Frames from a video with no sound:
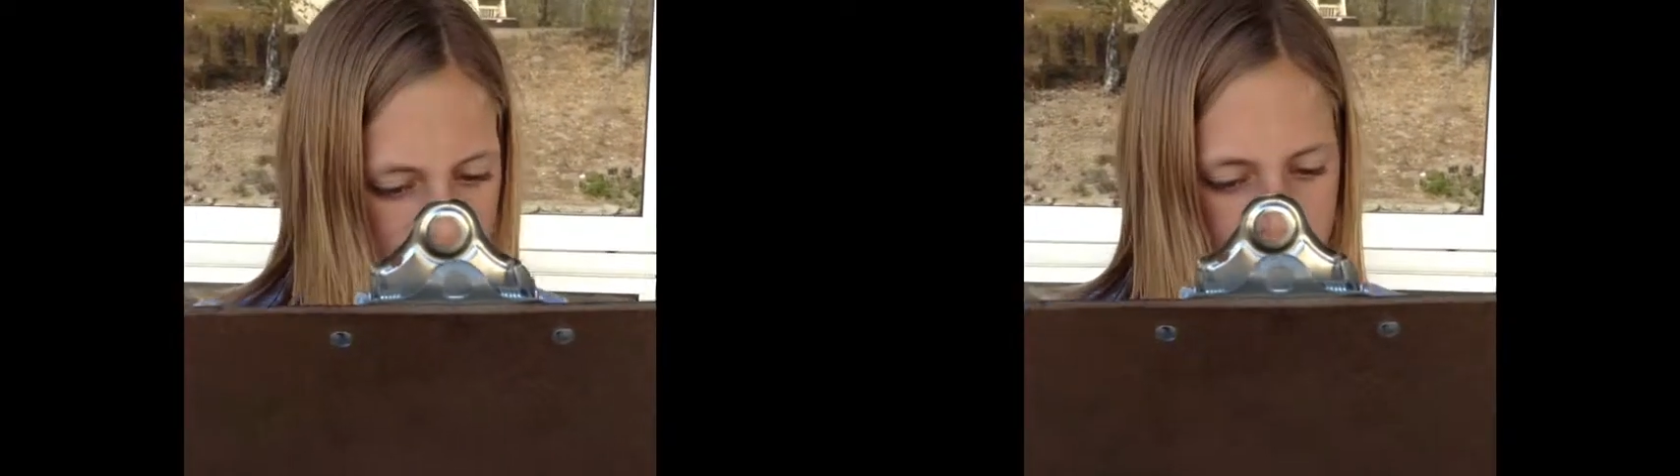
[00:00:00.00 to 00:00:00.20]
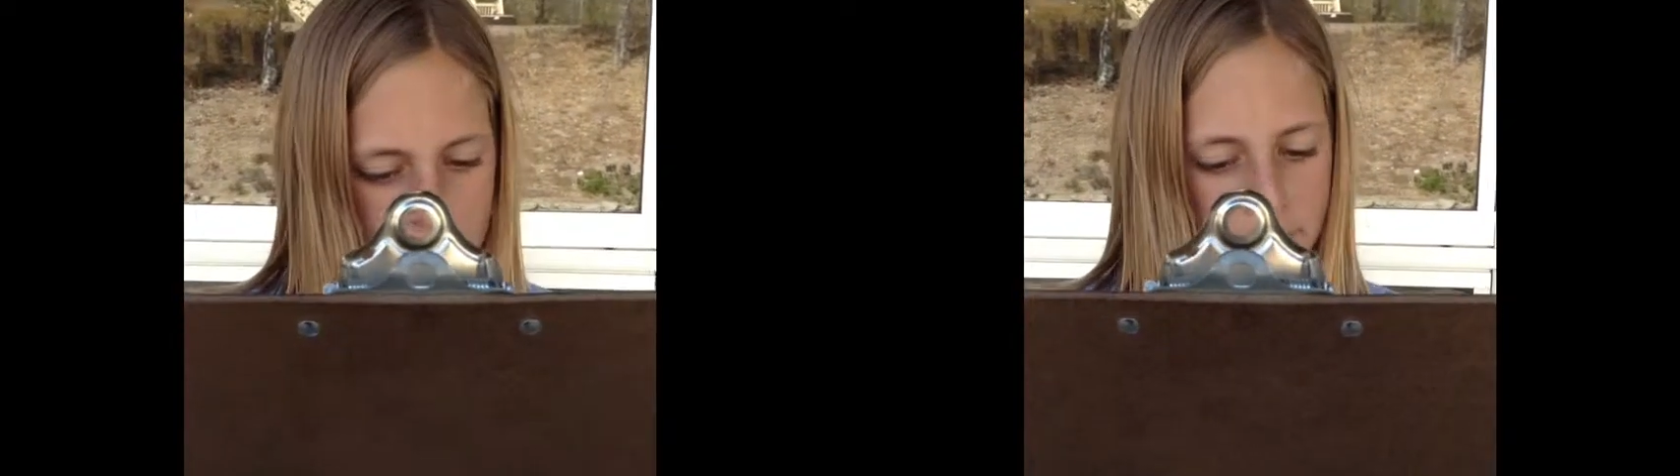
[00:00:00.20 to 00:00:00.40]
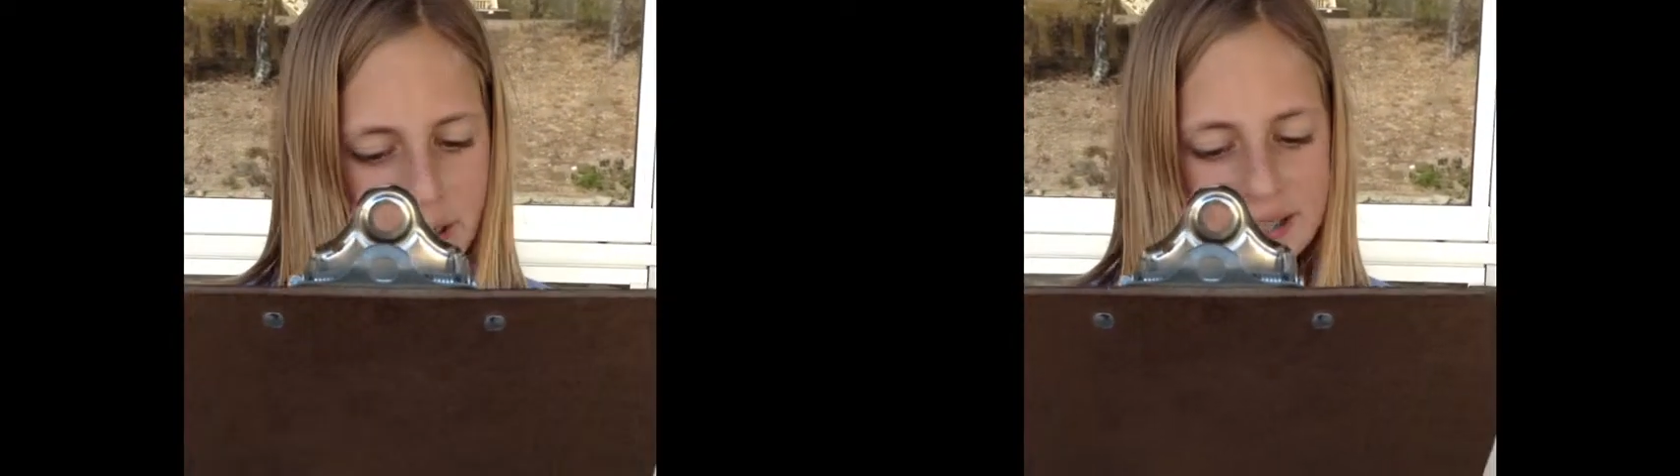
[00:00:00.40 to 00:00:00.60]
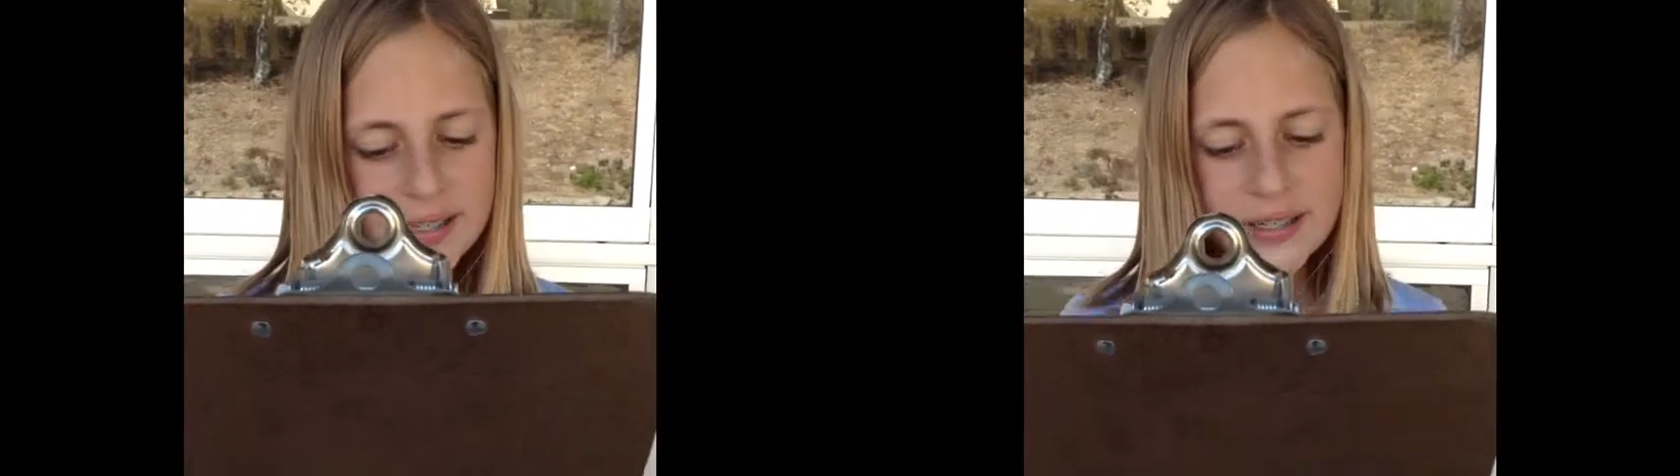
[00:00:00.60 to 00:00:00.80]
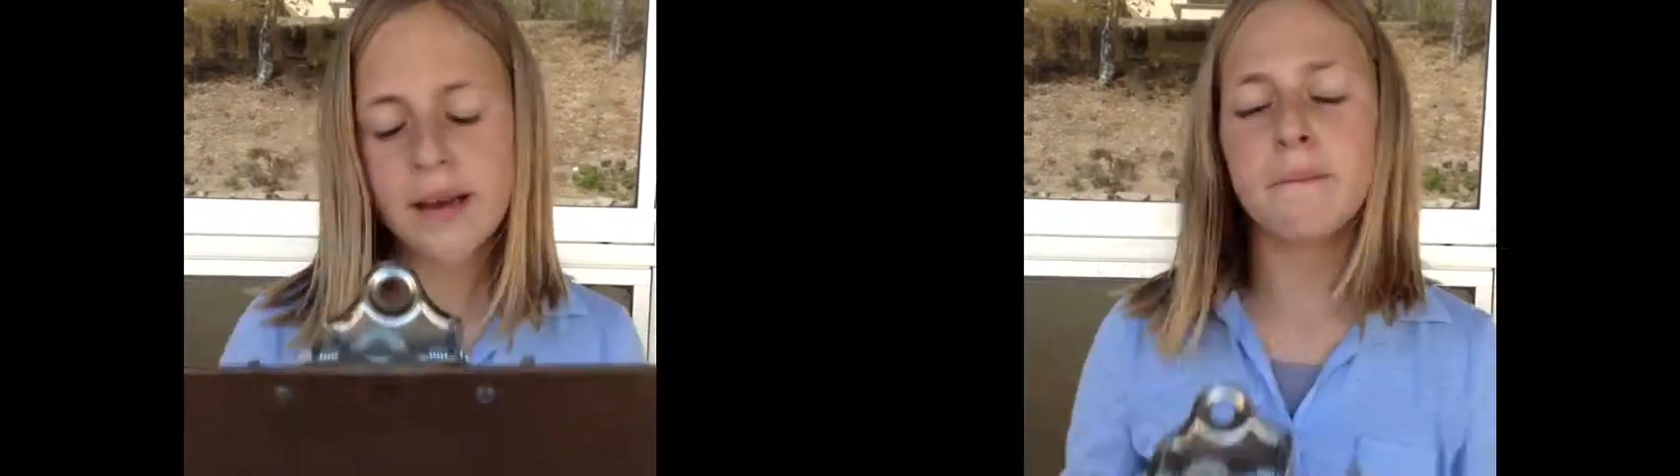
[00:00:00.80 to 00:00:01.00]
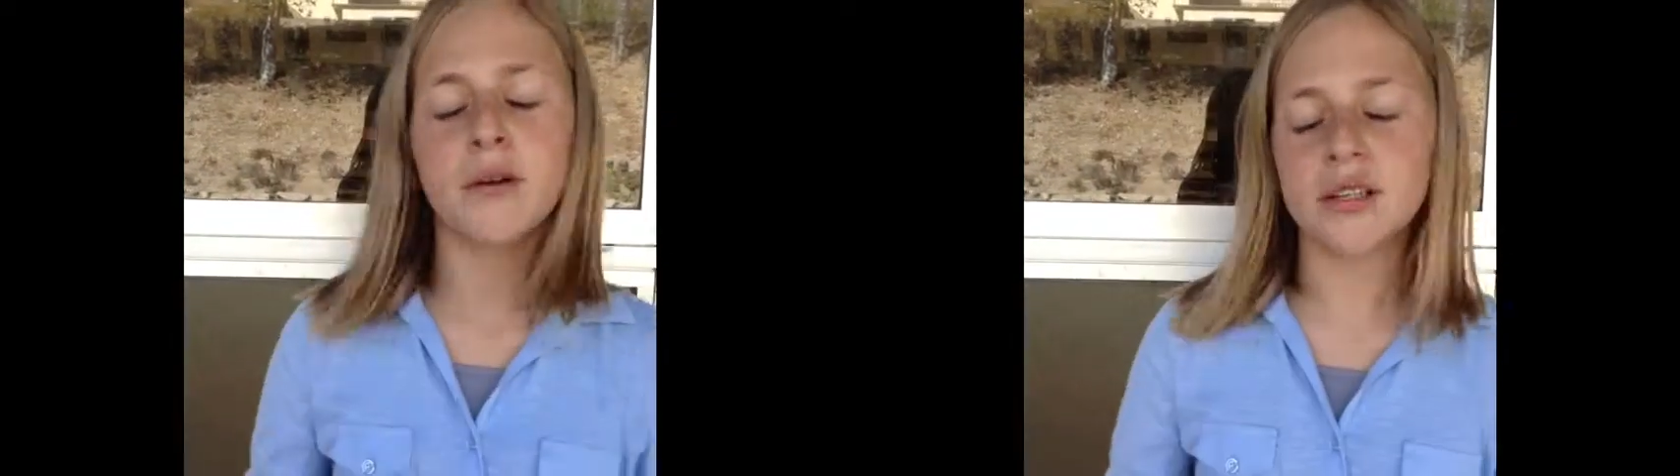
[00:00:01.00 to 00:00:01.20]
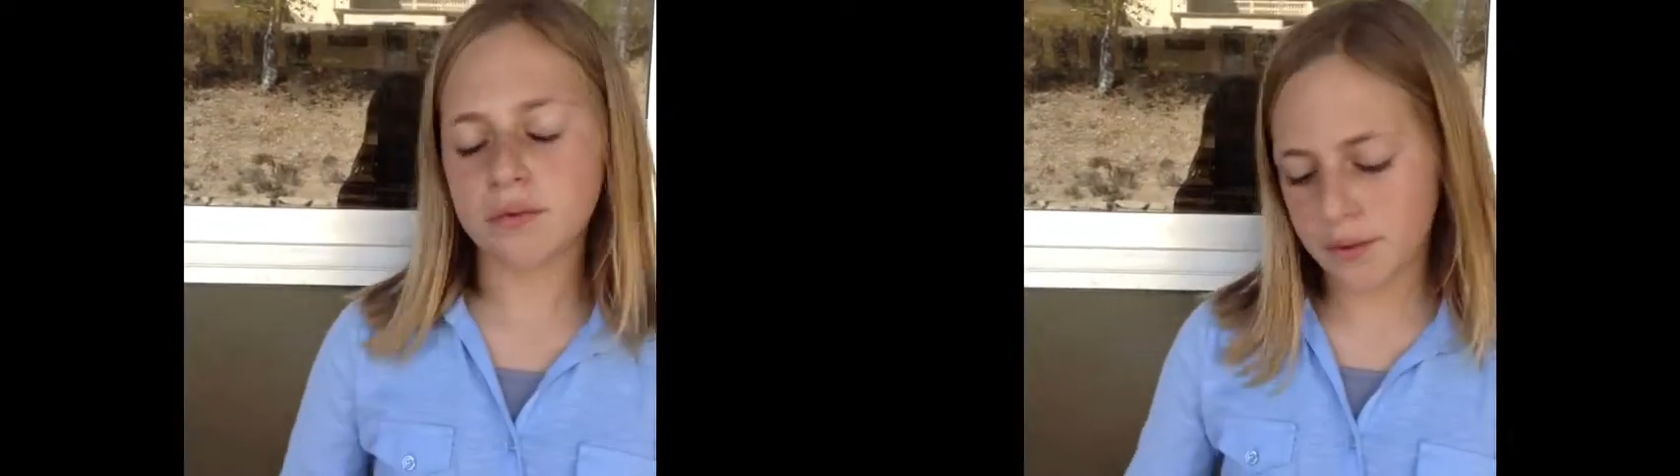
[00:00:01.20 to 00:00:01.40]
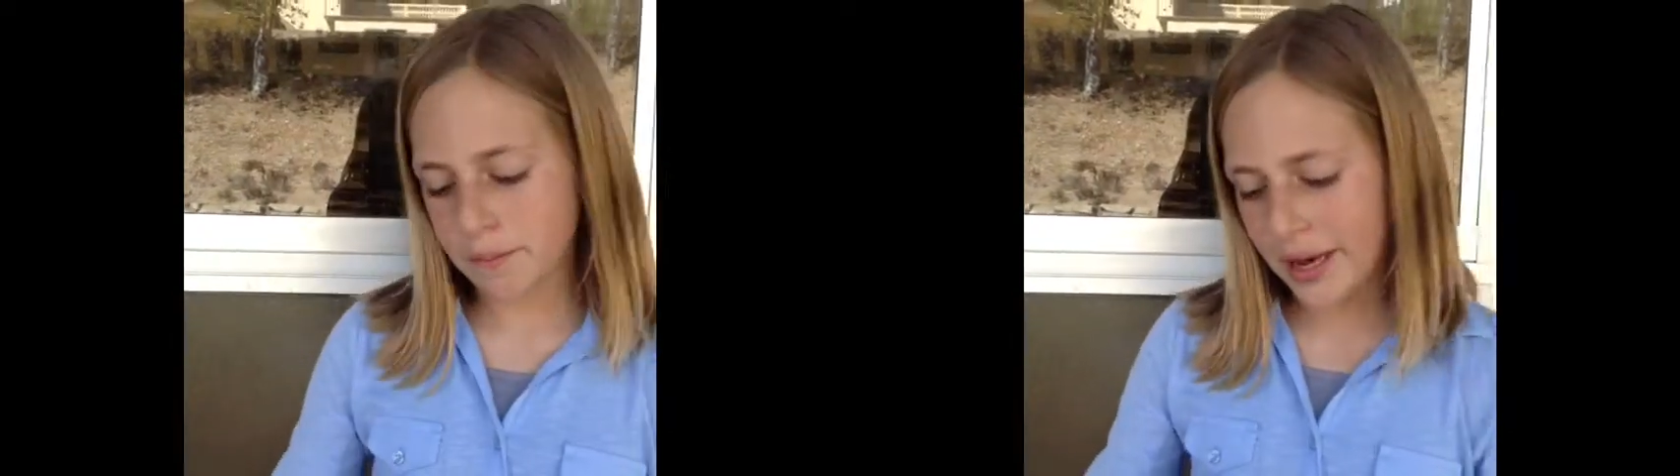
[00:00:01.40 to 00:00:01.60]
Pyramids and temples
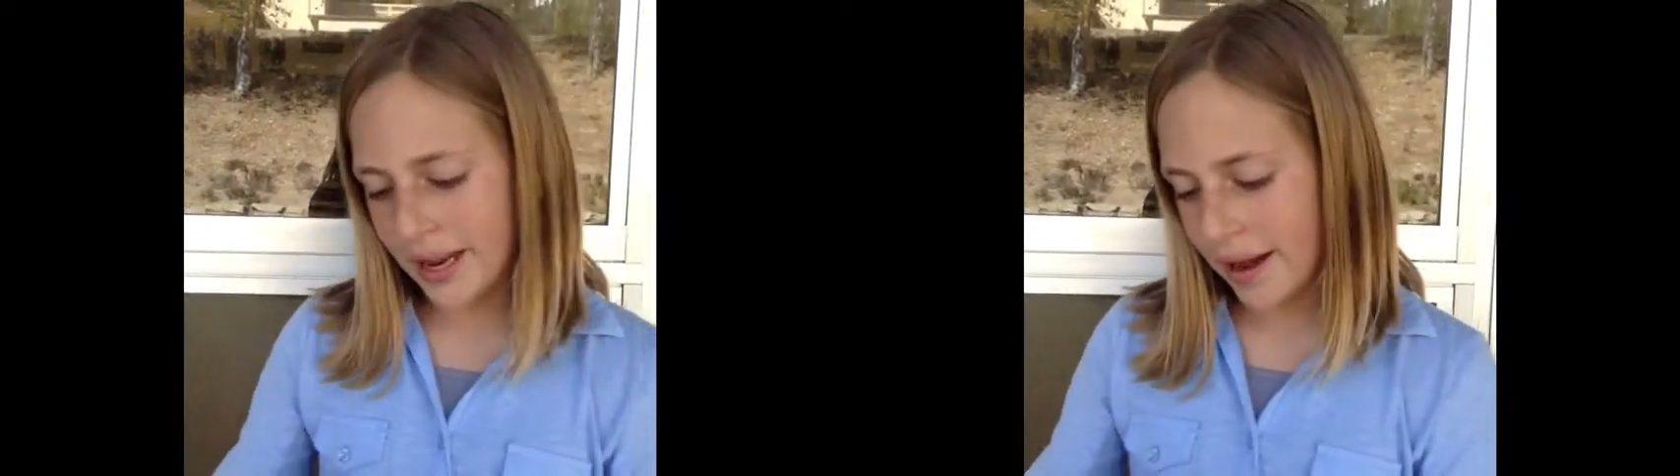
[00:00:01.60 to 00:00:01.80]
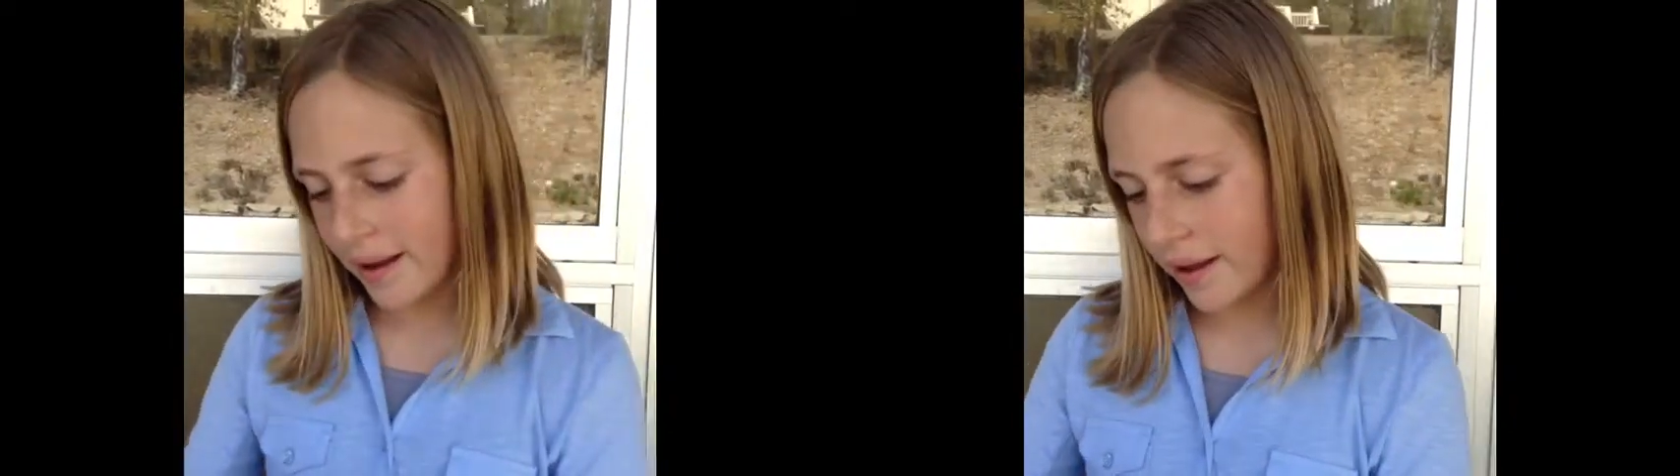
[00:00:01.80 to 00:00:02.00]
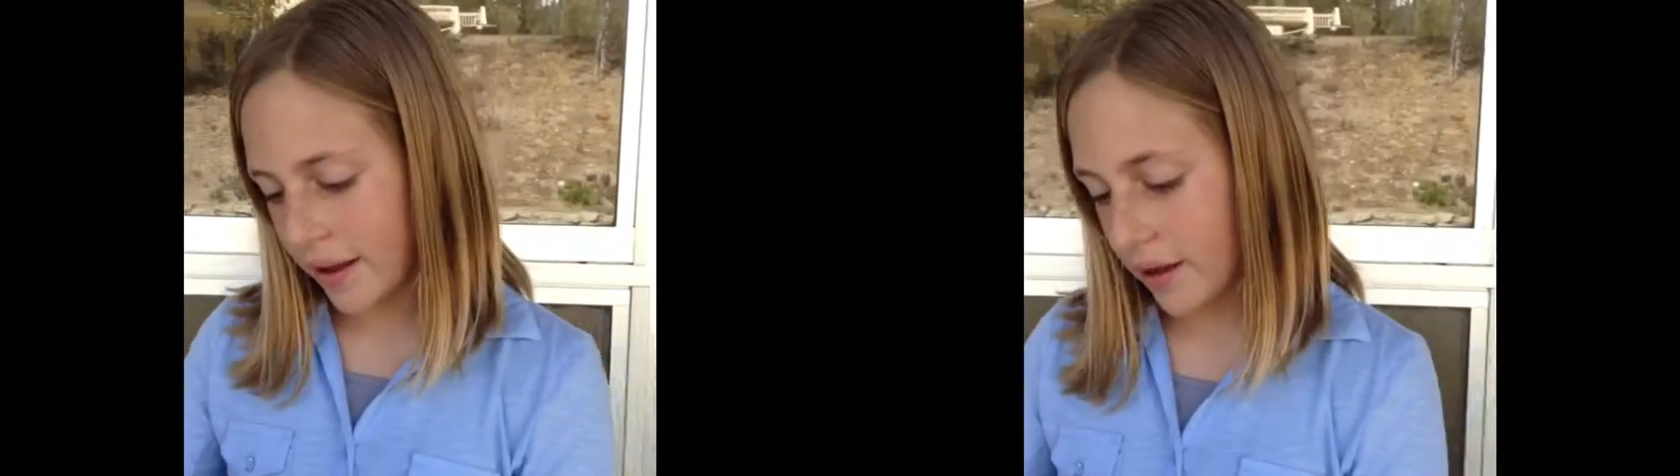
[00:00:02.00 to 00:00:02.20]
were made out